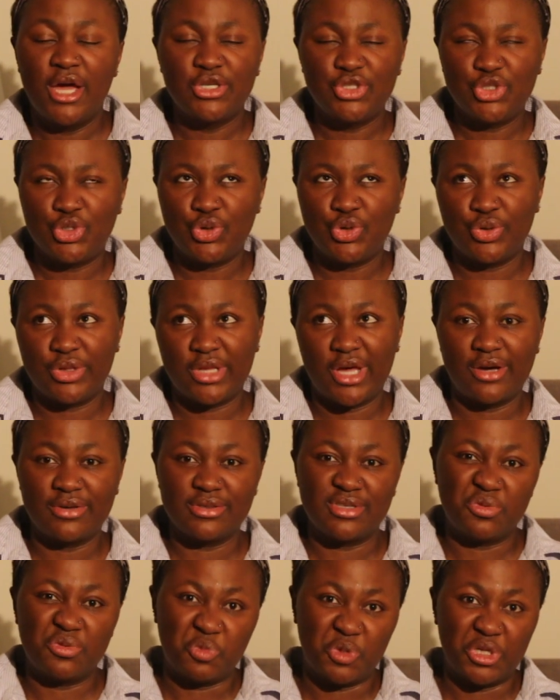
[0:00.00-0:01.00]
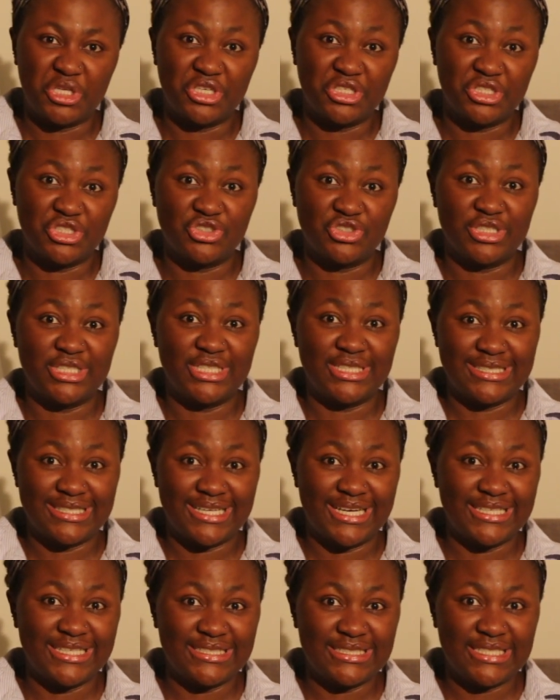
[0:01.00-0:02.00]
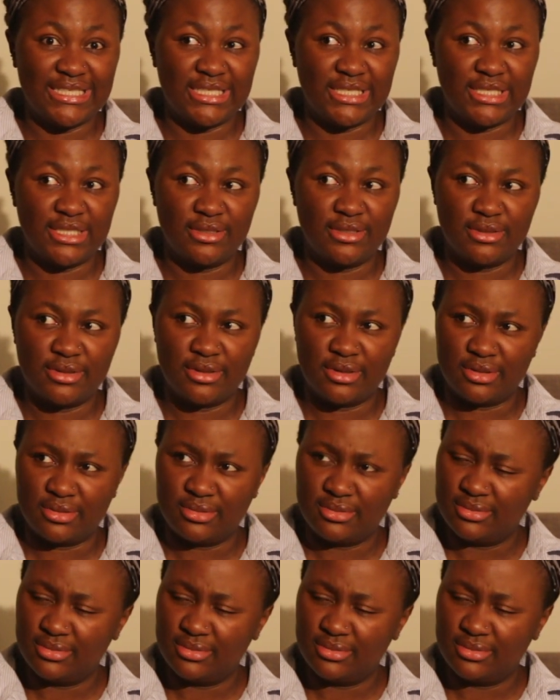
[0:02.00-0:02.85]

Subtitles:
2,190. No,